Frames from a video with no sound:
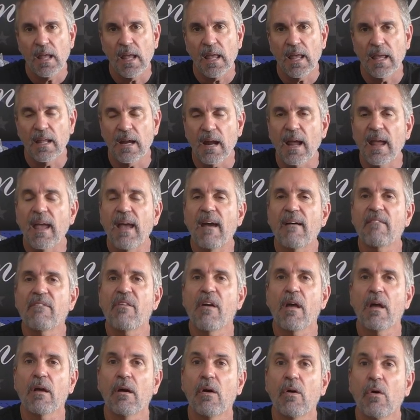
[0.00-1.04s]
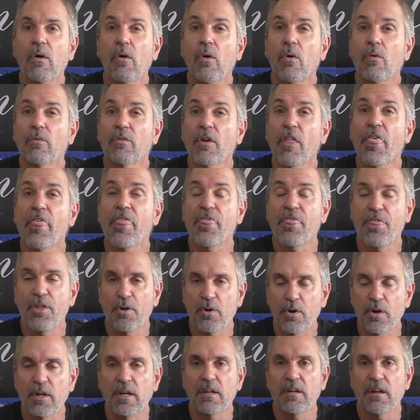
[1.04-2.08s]
And I have over
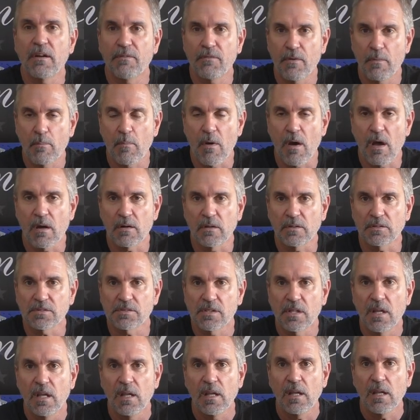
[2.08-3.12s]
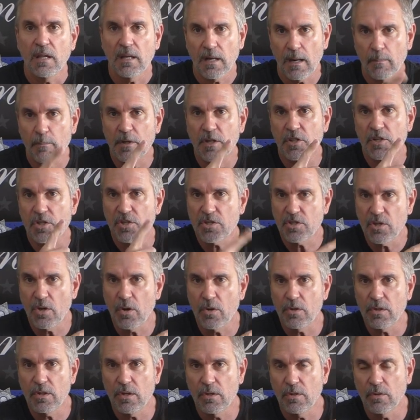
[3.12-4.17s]
30 different models, and I'm gonna show
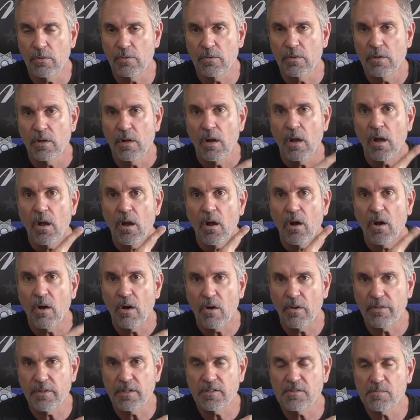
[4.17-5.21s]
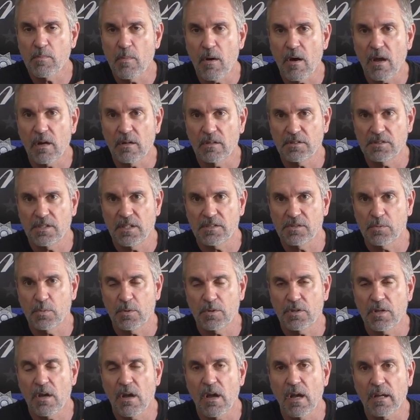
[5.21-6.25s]
you all these models as we're
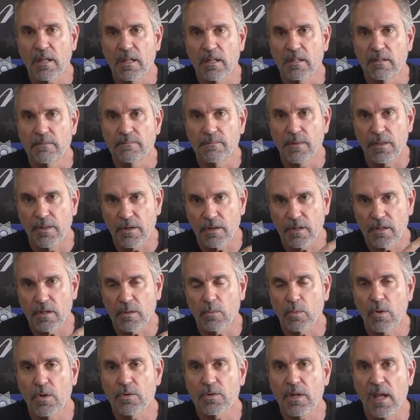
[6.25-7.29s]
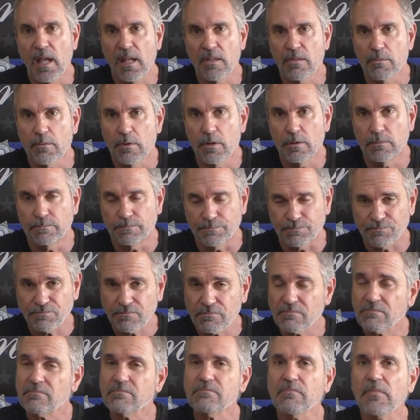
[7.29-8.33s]
talking, and they're gonna rotate through.
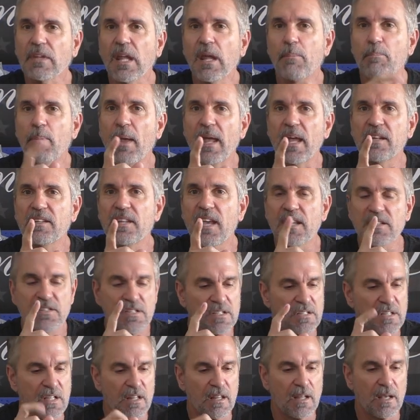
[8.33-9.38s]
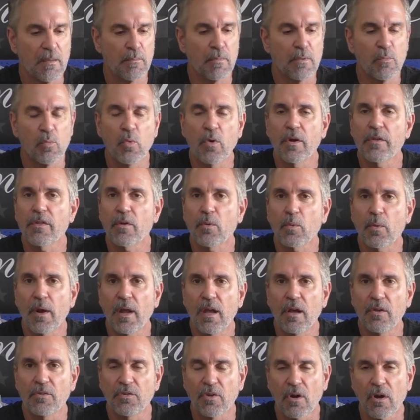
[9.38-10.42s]
And pay attention to them of where the
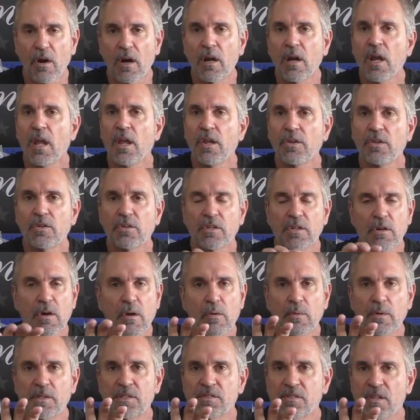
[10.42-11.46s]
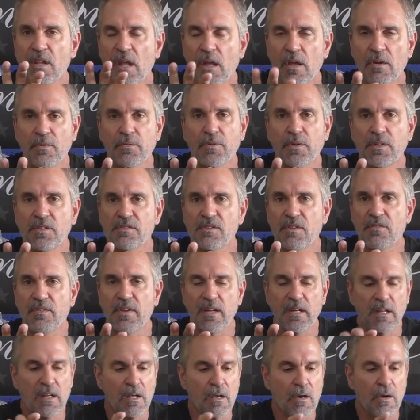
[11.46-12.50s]
rails are. You can always freeze the
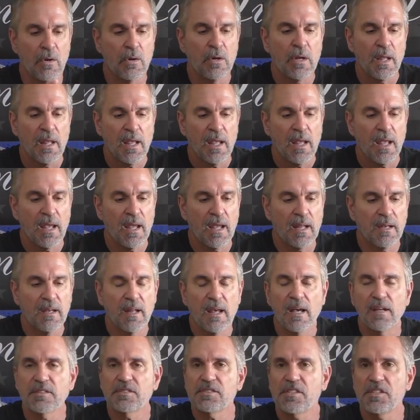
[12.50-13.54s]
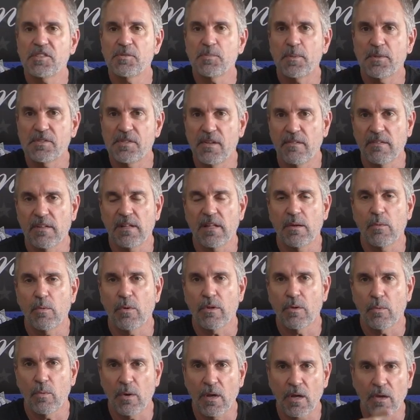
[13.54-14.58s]
video and see specifically where
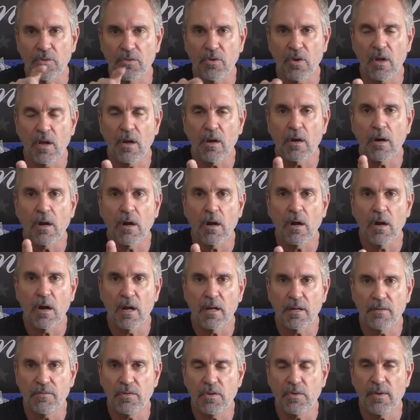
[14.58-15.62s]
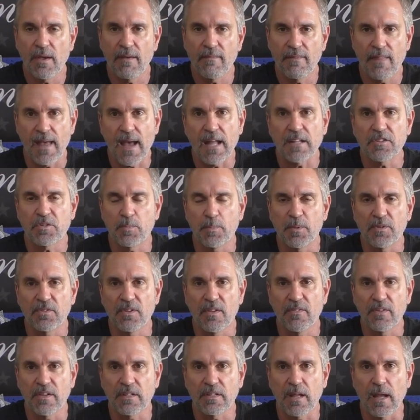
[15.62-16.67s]
the rails are on if you have that
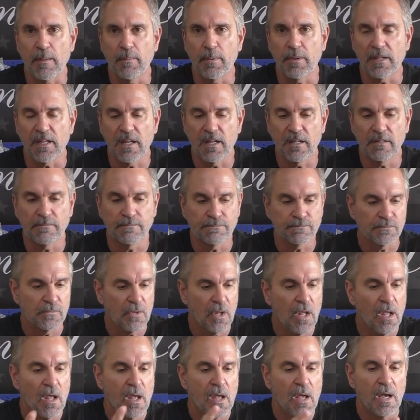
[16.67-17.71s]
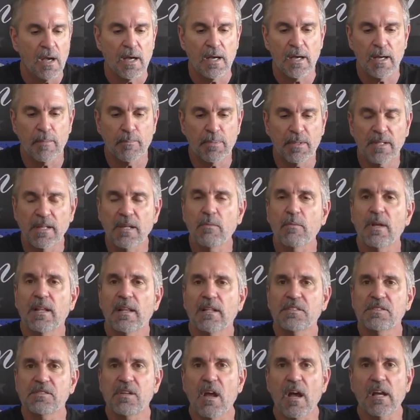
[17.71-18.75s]
specific type of gun. But anyway,
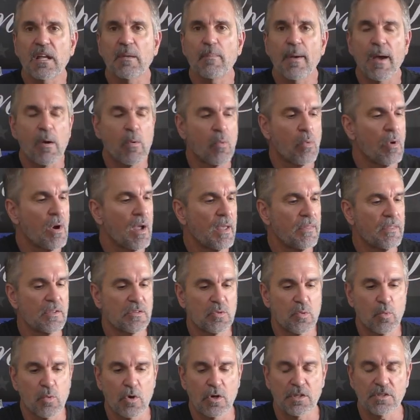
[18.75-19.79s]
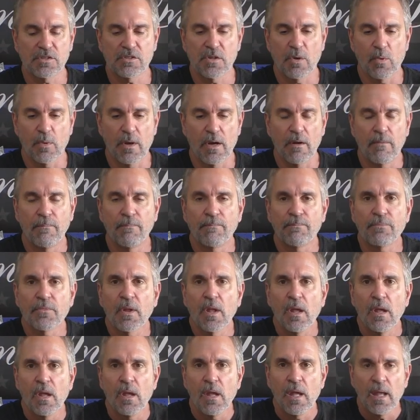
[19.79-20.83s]
let's talk about why this works so well.
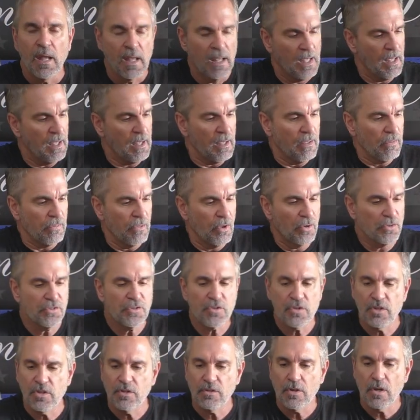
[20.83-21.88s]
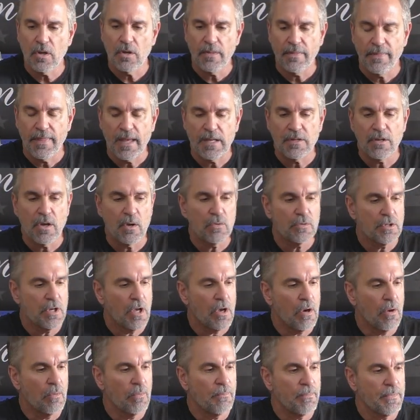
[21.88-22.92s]
Those of you that don't
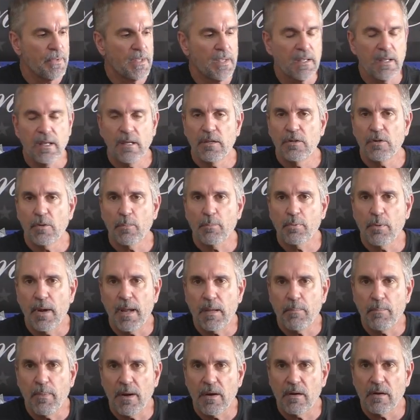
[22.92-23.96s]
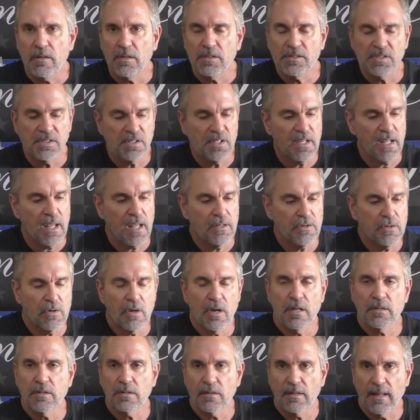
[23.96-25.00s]
know, your brake barrels and your
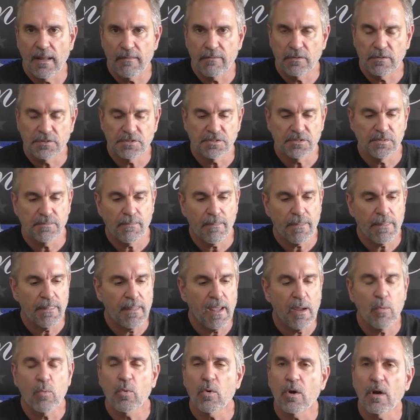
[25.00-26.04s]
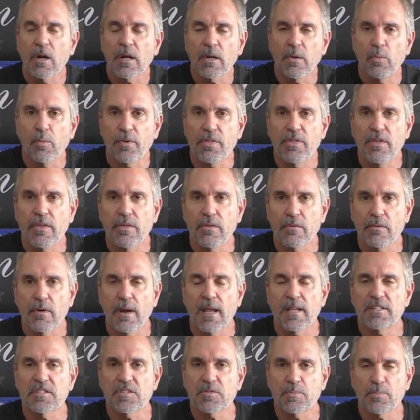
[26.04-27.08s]
underlevels, they work with either
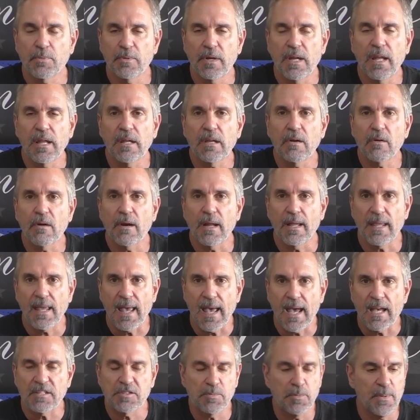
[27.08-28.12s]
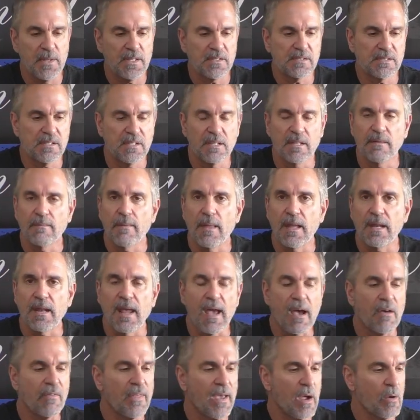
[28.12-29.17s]
a spring or a gas piston. And
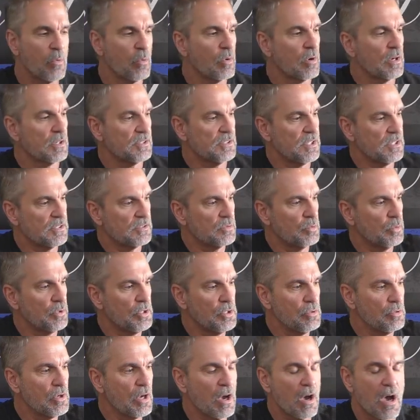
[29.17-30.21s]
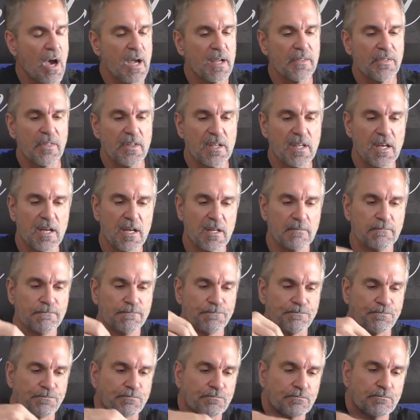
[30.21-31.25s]
how that works is when you cock the gun,
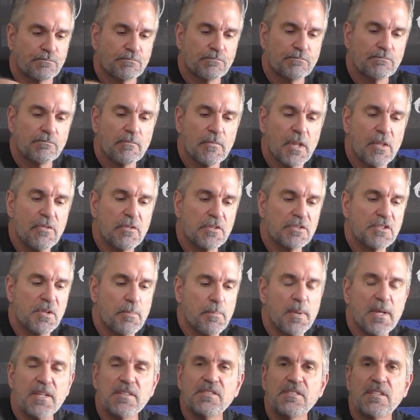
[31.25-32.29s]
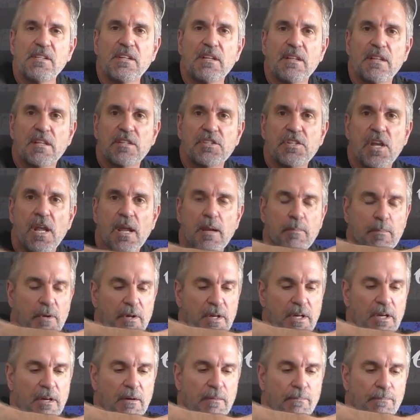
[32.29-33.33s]
there's a piston in the chamber
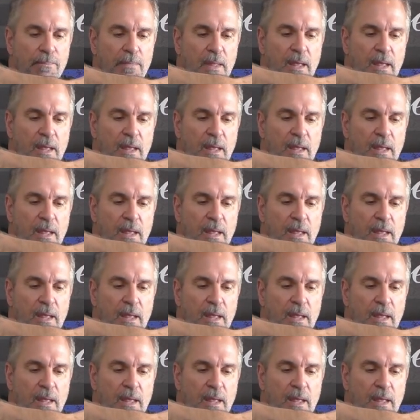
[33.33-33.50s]
here.